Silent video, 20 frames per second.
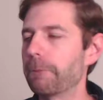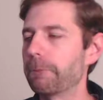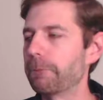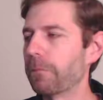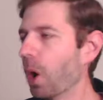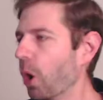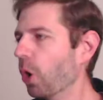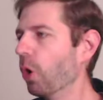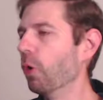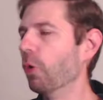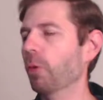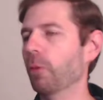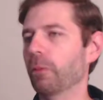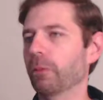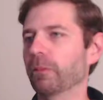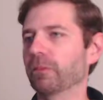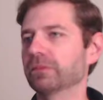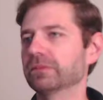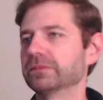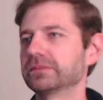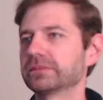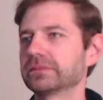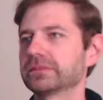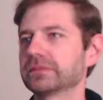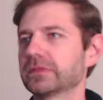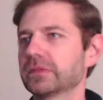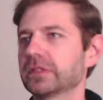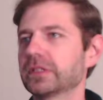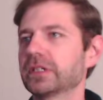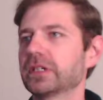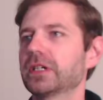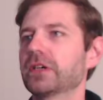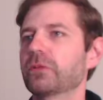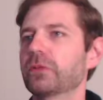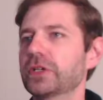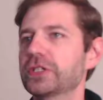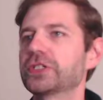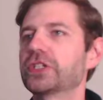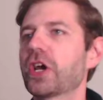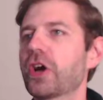Boom!
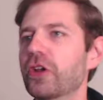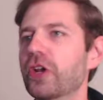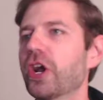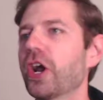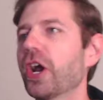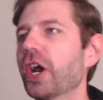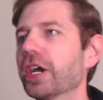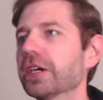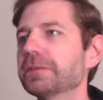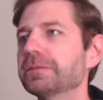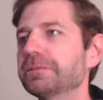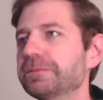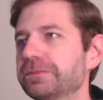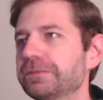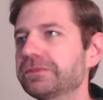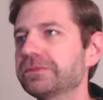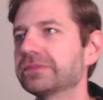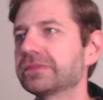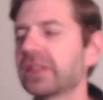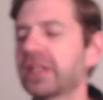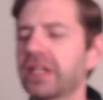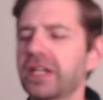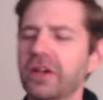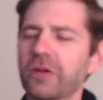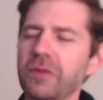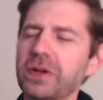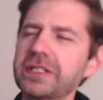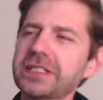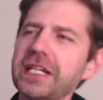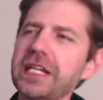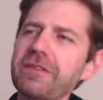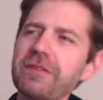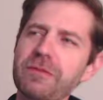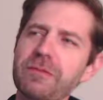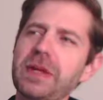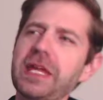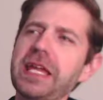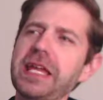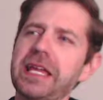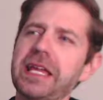We showed her. What does that even
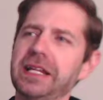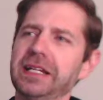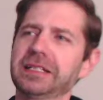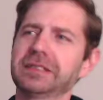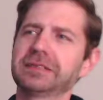mean?